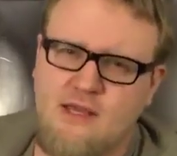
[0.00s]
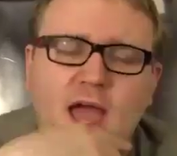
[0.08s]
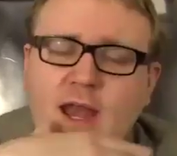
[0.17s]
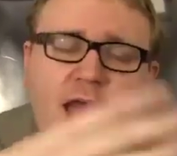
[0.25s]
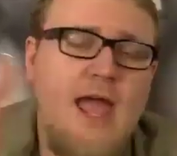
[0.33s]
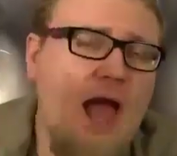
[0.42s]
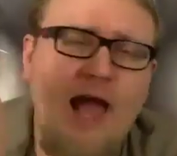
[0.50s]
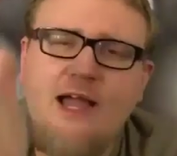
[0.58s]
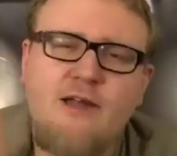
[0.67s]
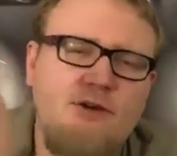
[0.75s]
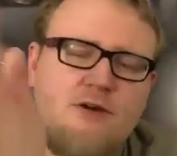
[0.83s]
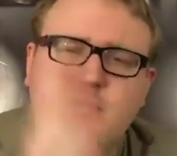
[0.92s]
And hey,
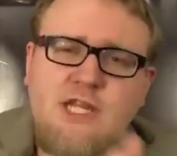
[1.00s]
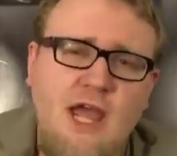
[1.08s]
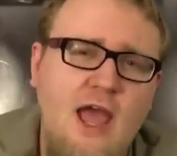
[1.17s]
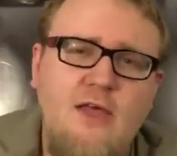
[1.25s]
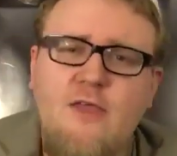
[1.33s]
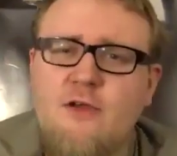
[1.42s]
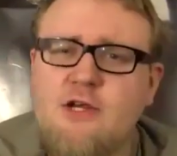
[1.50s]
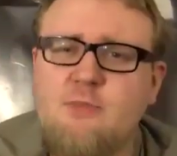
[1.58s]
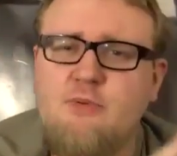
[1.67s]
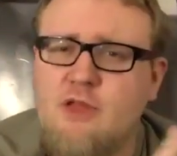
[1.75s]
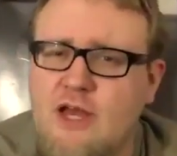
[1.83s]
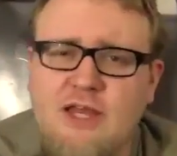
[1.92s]
I understand that there's
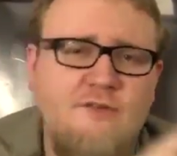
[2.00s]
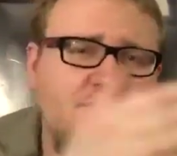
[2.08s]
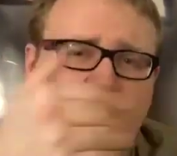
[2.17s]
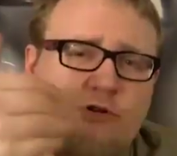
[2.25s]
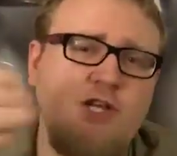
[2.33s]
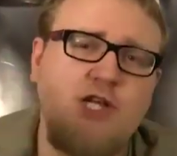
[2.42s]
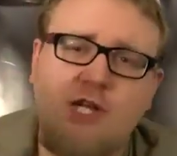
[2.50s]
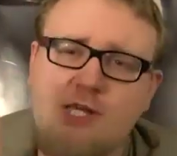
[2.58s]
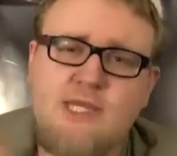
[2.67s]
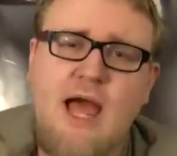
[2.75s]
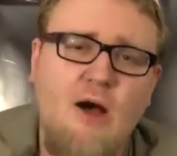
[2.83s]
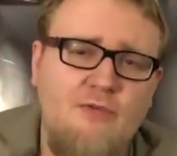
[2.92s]
plenty of
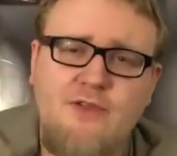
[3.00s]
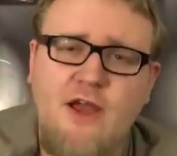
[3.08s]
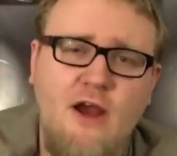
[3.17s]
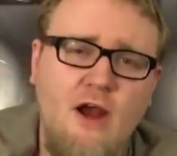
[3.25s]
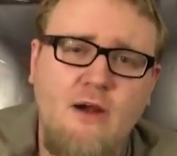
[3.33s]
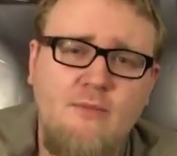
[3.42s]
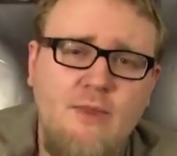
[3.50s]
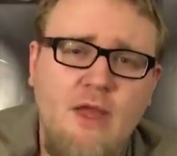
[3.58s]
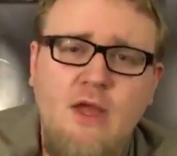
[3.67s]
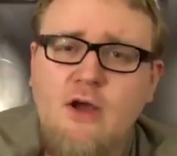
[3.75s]
Christians out there